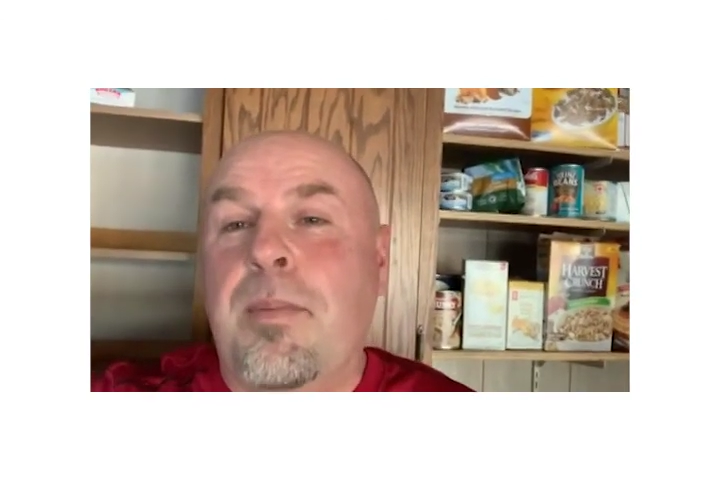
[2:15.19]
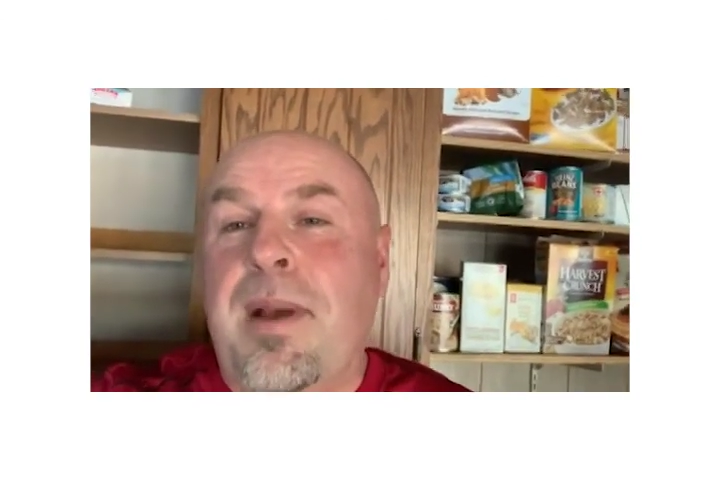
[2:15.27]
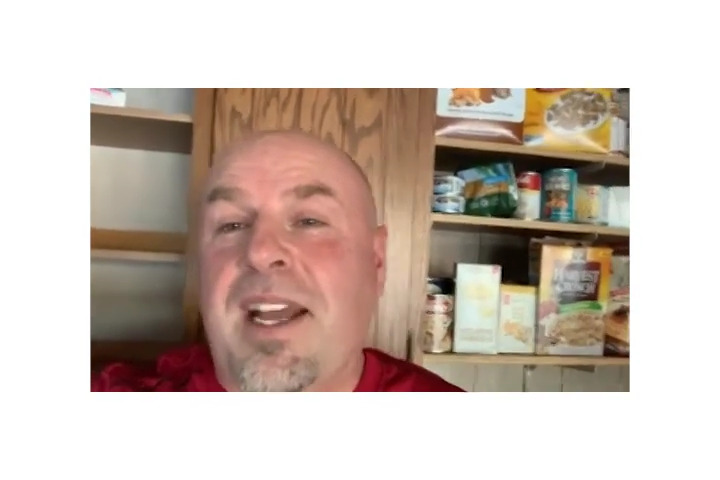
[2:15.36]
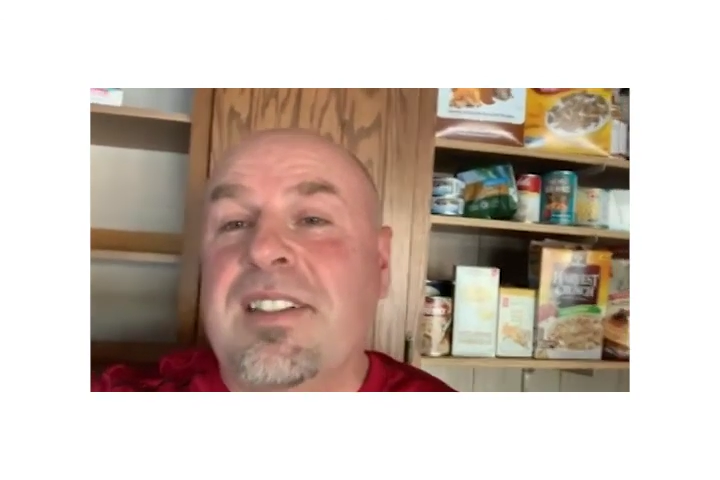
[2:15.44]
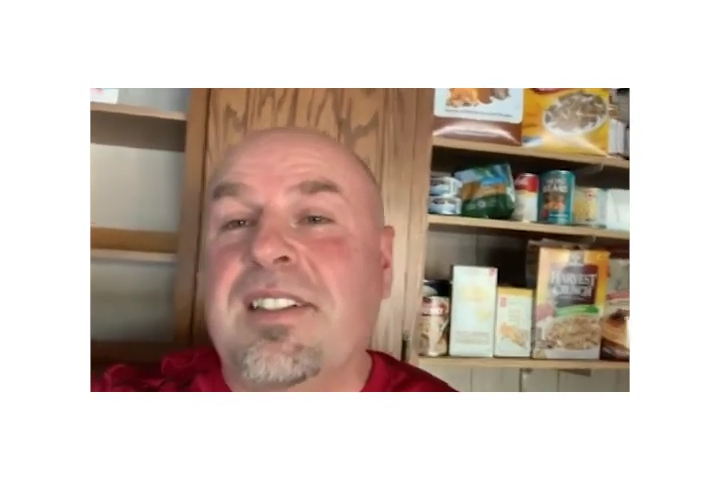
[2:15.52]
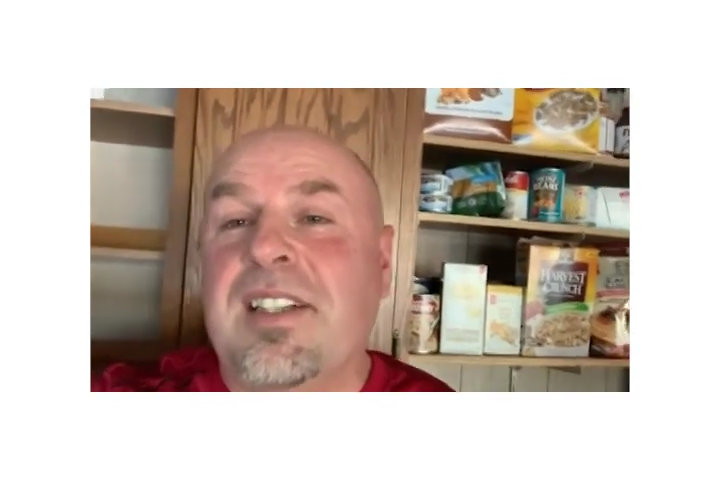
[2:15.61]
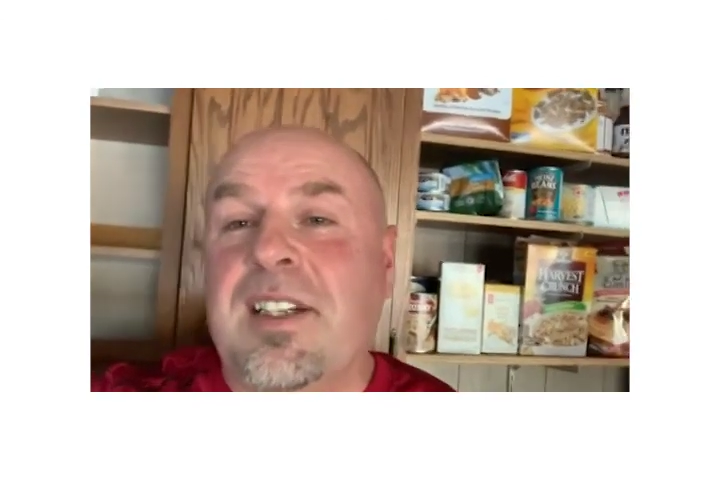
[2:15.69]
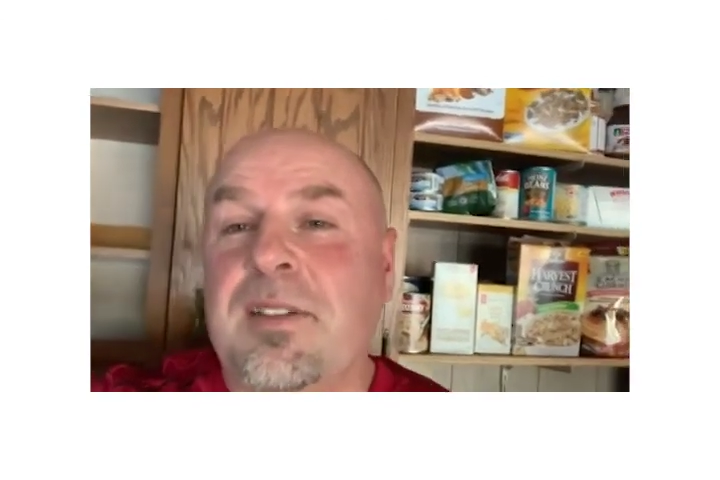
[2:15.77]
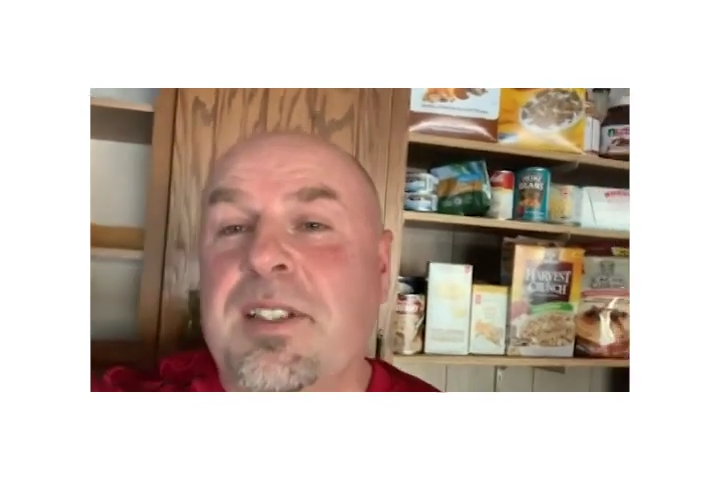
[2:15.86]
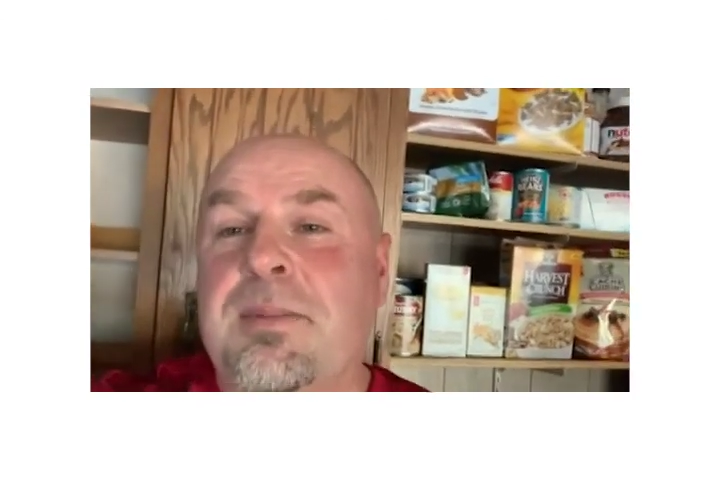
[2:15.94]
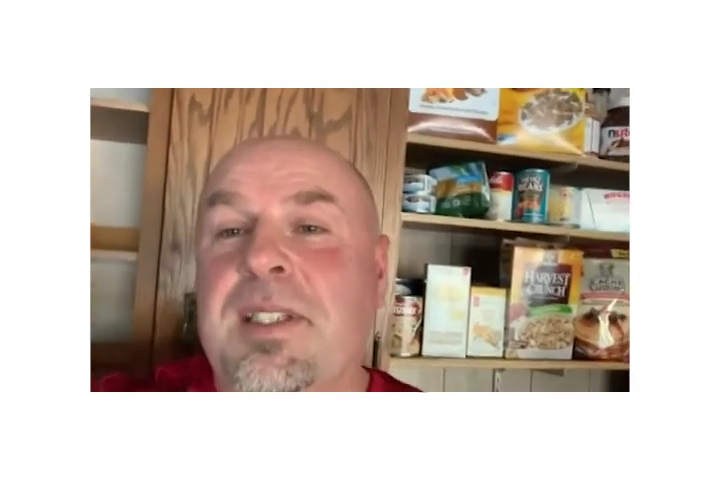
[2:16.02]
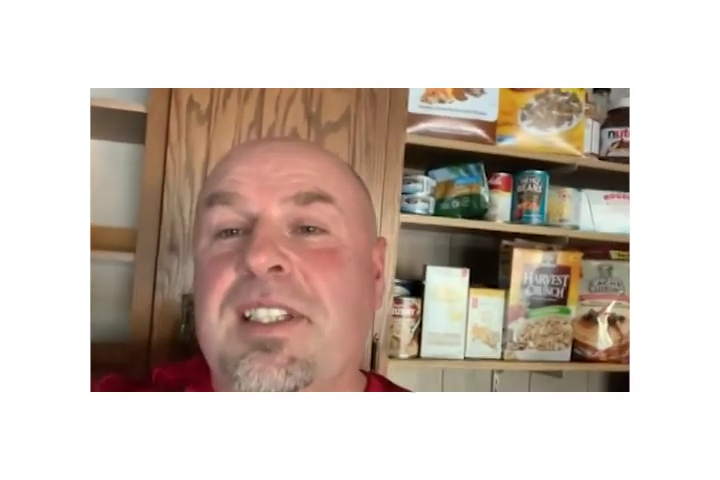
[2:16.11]
best
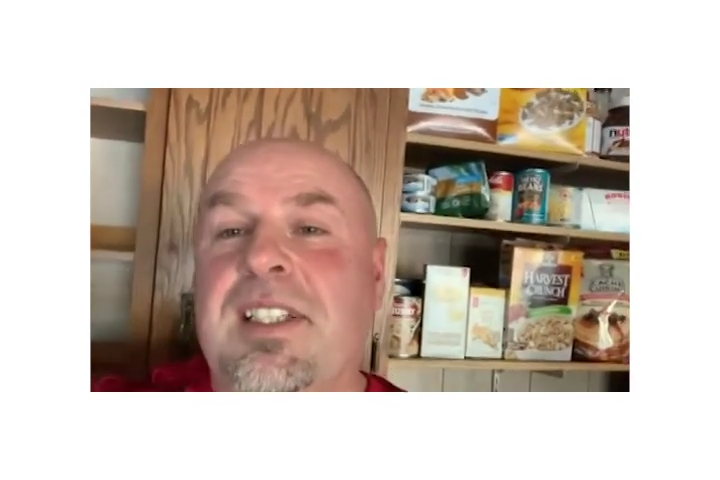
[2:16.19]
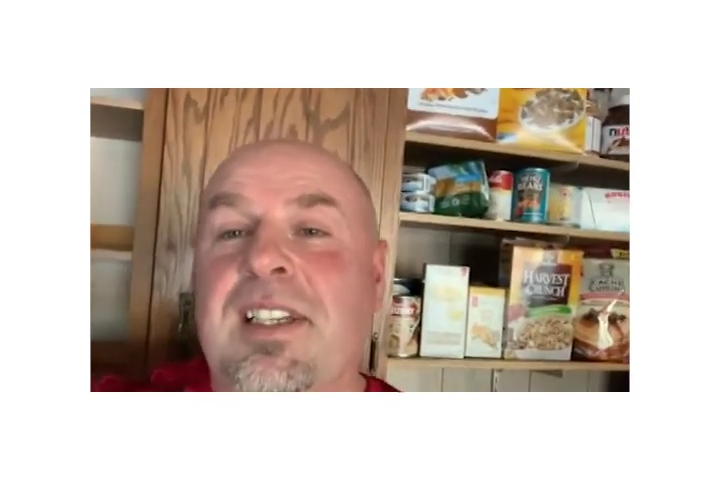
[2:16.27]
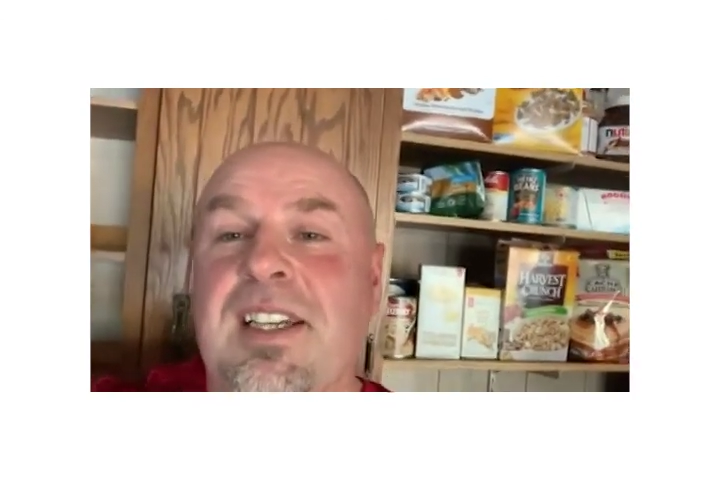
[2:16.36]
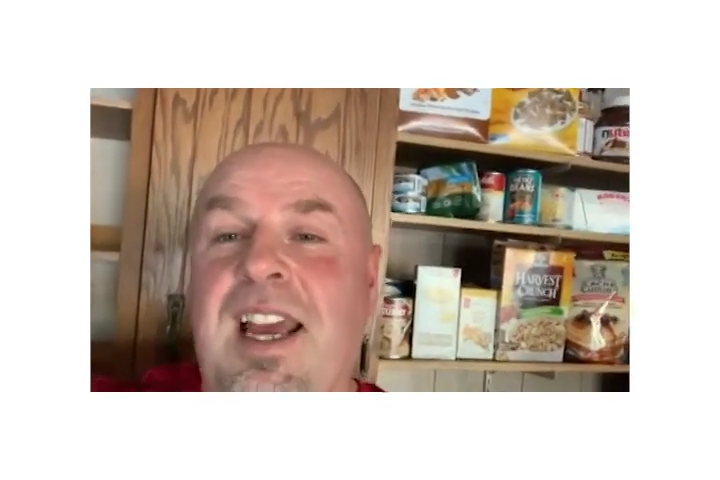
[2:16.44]
Christmas